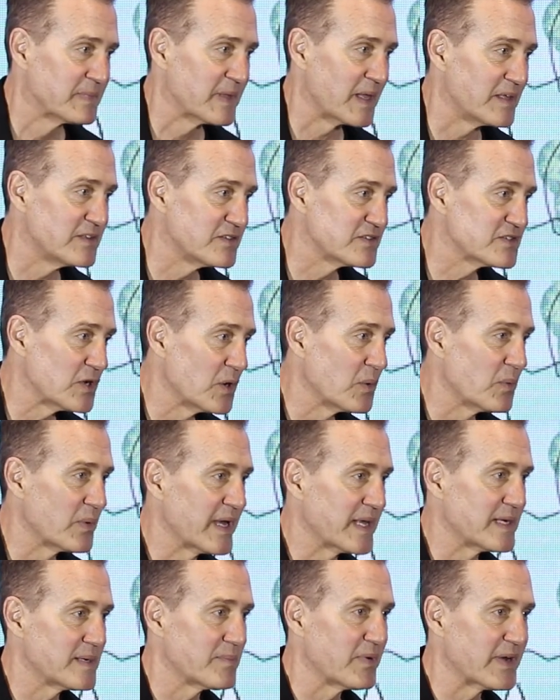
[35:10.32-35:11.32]
And so we
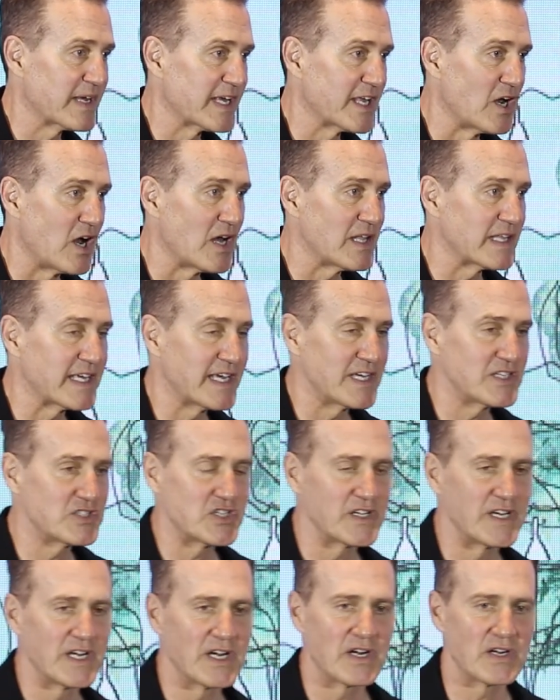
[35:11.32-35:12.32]
had to bring in all the
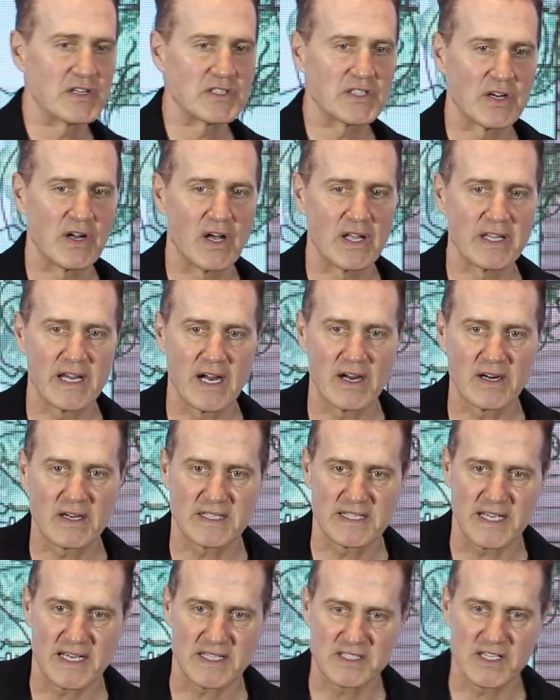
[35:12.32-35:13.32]
engineers and all the
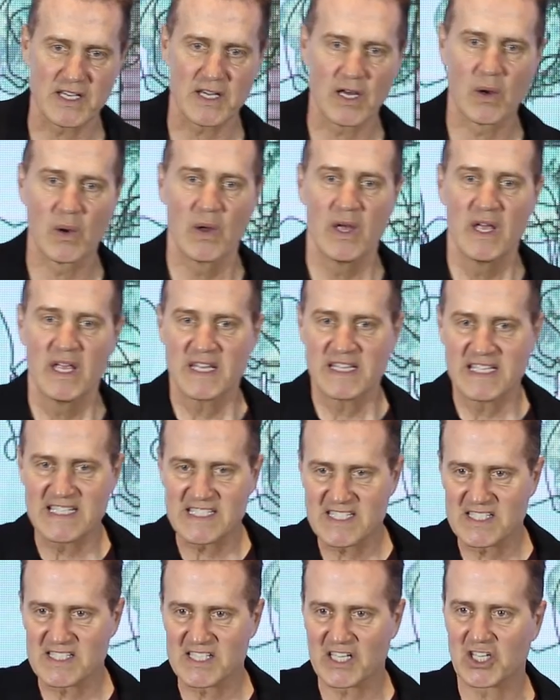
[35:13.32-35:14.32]
architects and go,
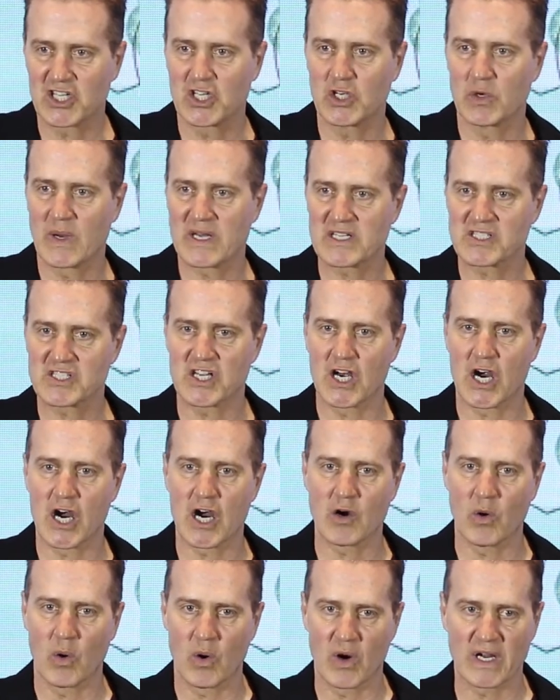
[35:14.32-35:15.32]
this is a
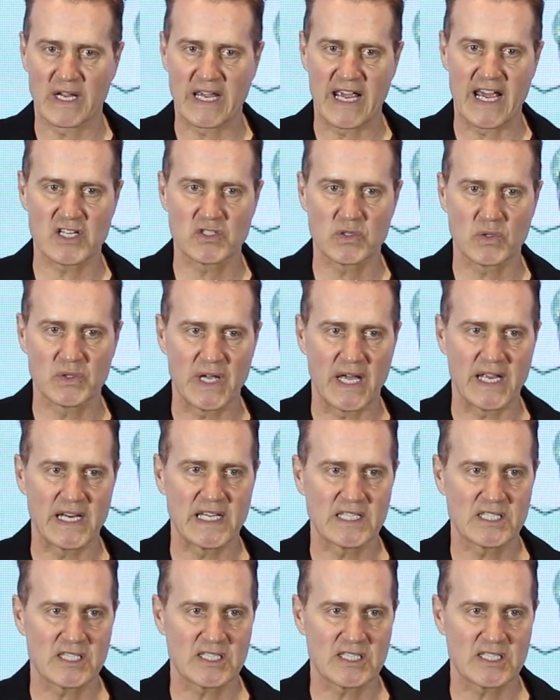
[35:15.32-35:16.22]
QSR or a casual dining